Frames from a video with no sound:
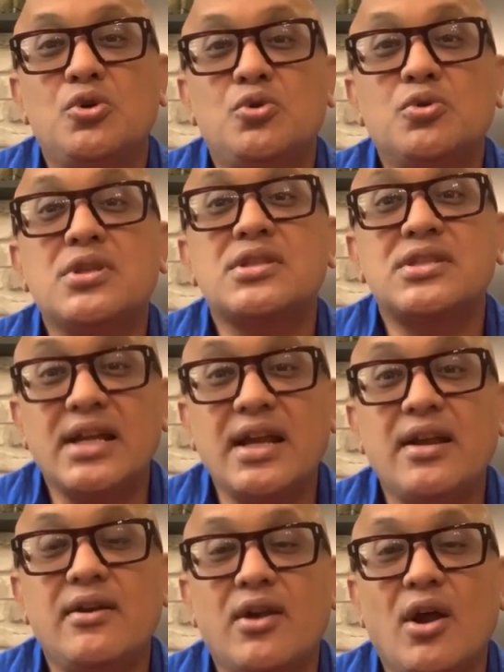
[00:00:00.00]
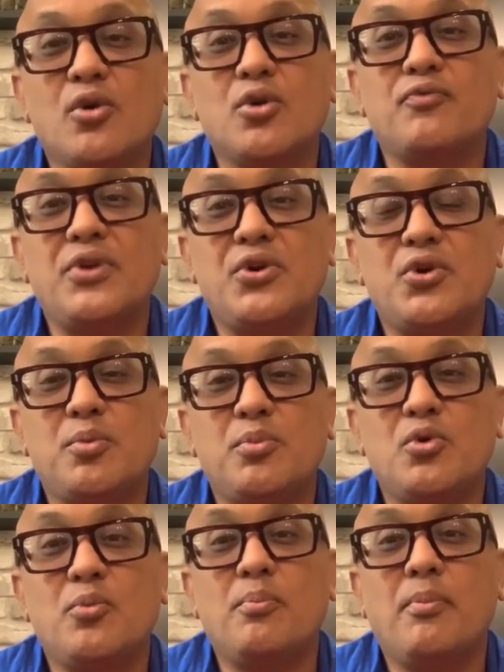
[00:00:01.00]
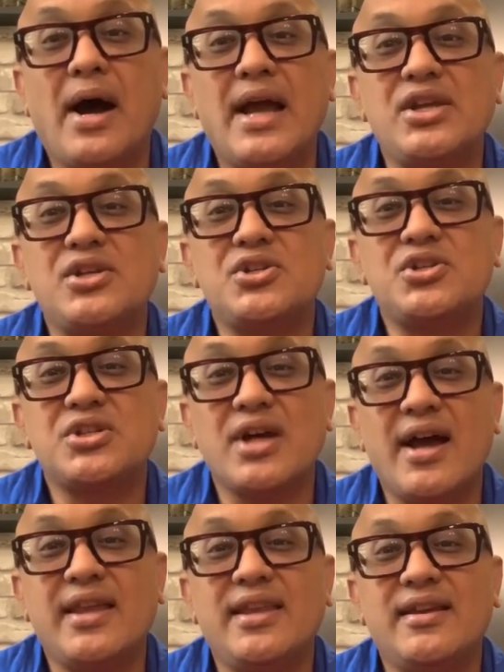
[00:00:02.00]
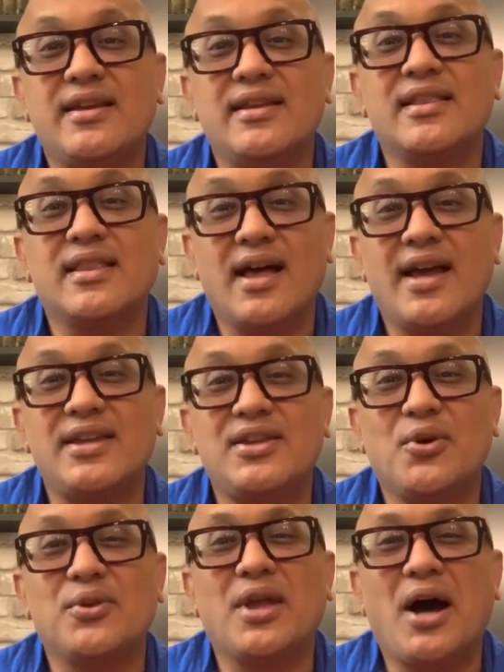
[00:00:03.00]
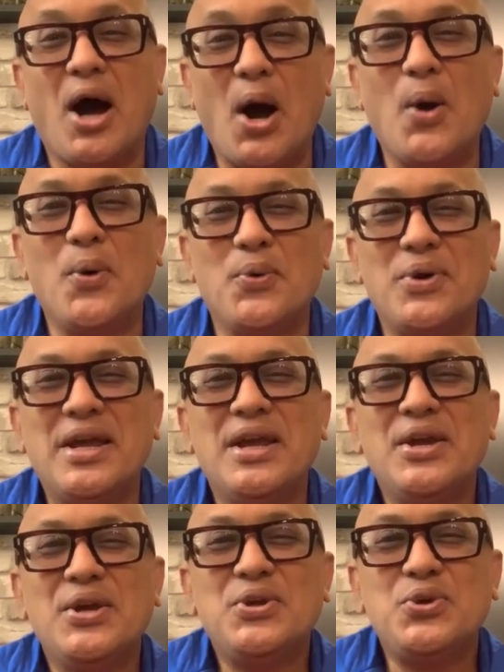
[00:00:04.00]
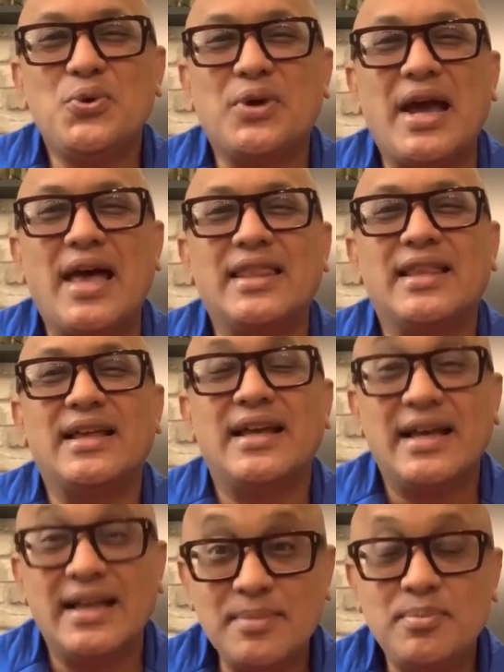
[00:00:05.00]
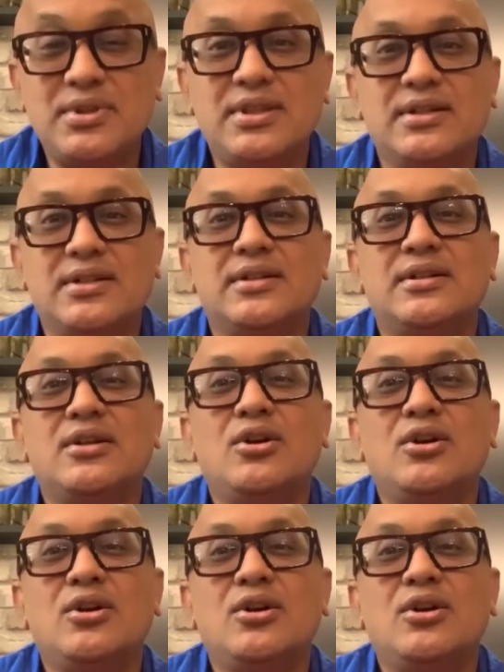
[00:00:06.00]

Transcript: to the second round of interview by shining a light on how you can help the